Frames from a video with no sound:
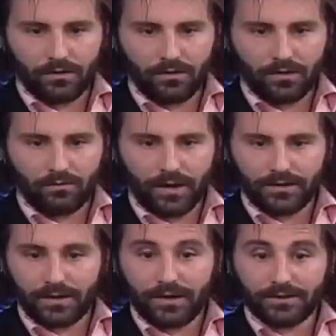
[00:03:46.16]
are,
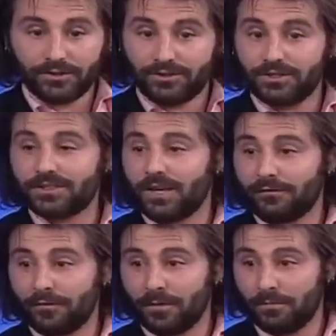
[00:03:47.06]
right now, I actually just
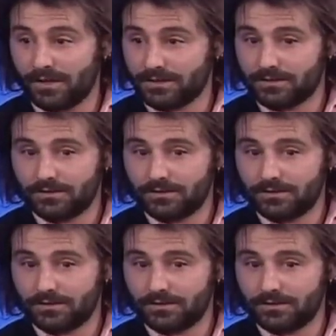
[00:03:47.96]
came from the mixing